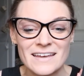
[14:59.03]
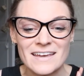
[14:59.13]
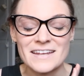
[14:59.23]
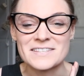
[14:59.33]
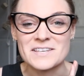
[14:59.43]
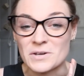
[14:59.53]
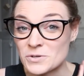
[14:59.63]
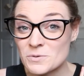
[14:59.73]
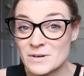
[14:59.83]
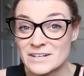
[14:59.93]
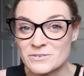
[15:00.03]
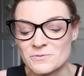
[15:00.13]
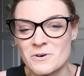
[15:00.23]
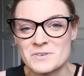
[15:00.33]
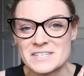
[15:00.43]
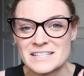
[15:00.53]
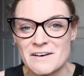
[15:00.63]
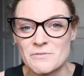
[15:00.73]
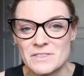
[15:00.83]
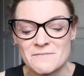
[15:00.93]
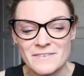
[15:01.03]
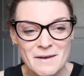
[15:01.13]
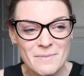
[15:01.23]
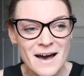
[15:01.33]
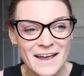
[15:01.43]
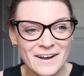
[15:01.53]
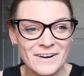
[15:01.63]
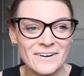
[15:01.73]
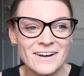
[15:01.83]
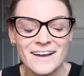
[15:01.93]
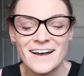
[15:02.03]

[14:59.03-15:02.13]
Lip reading: it's a human who falls in love with a vampire.